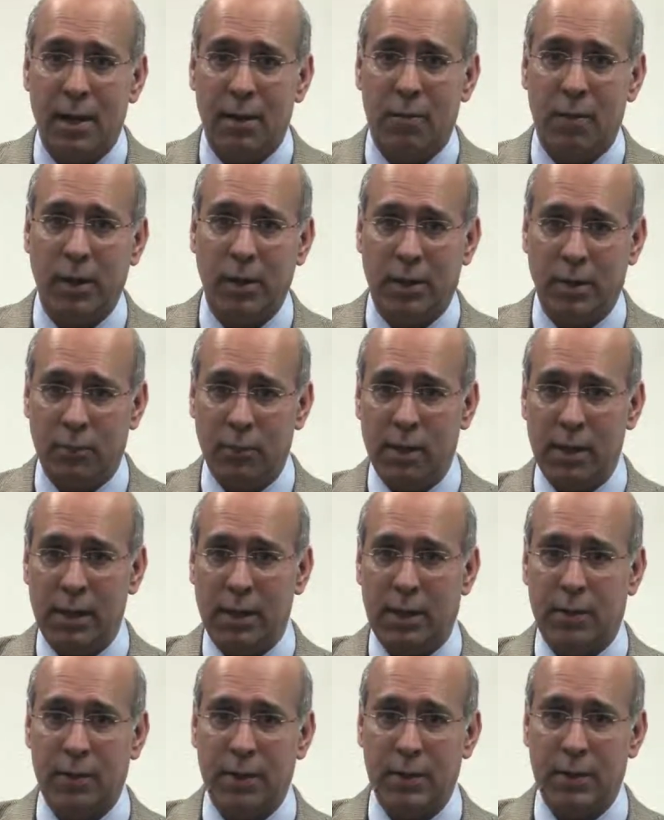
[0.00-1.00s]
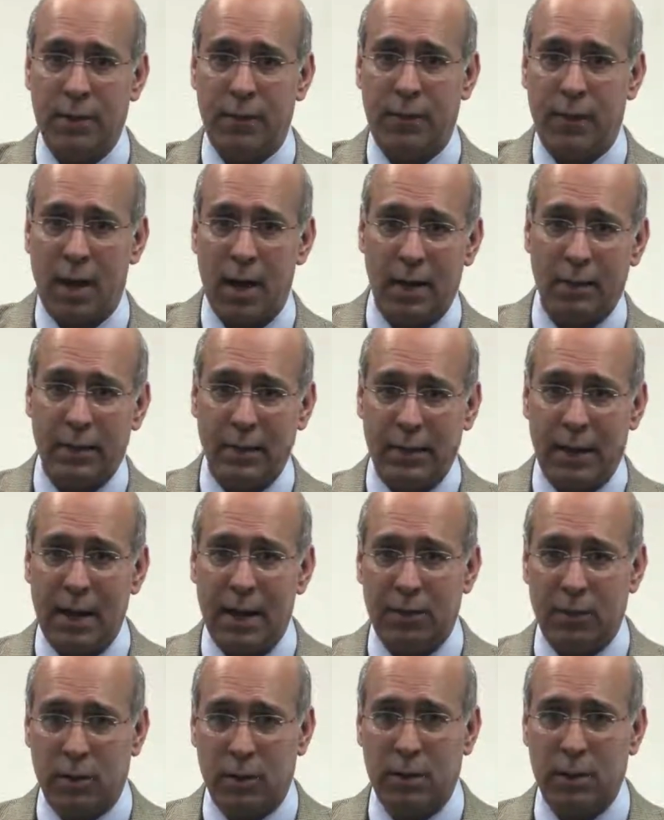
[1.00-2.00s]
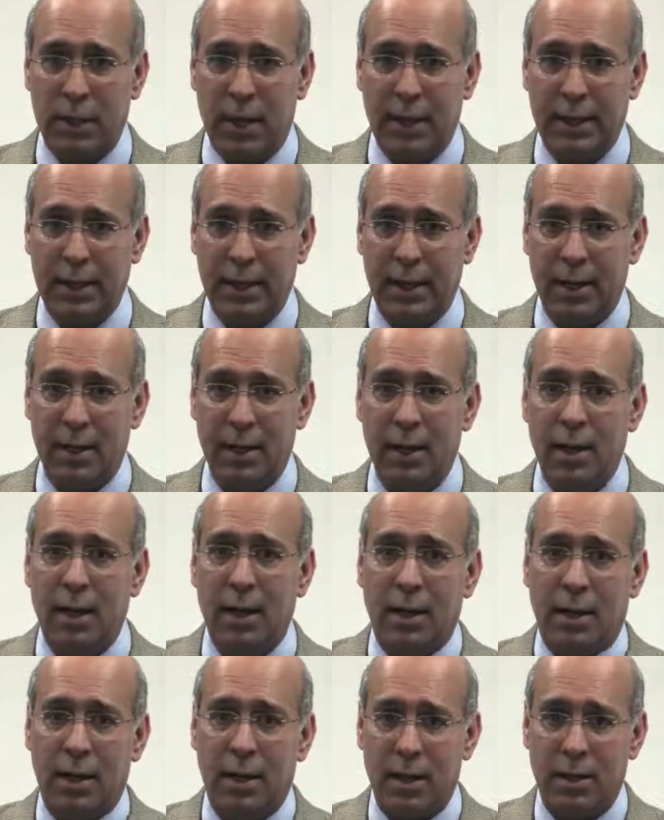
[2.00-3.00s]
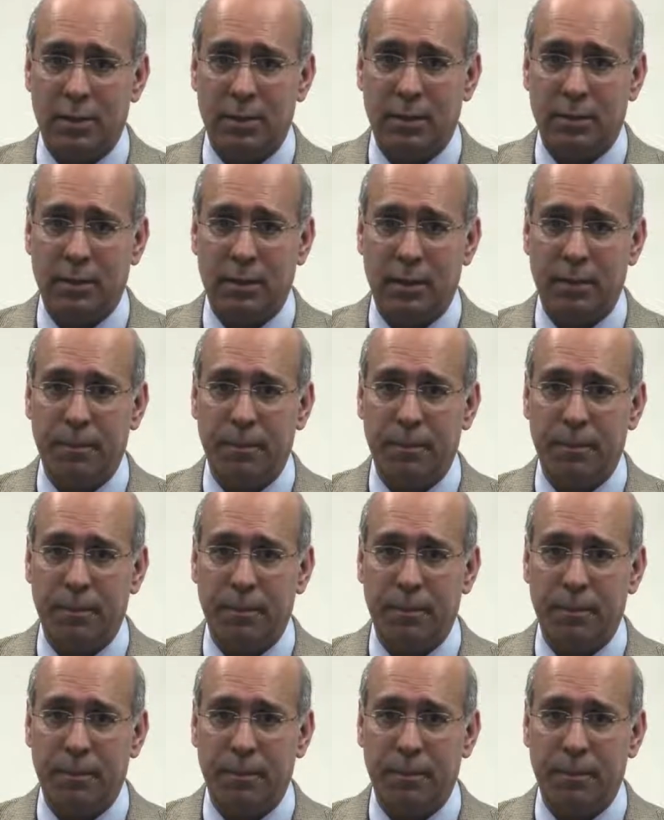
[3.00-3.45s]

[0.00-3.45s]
where you can really increase the font and you have good lighting because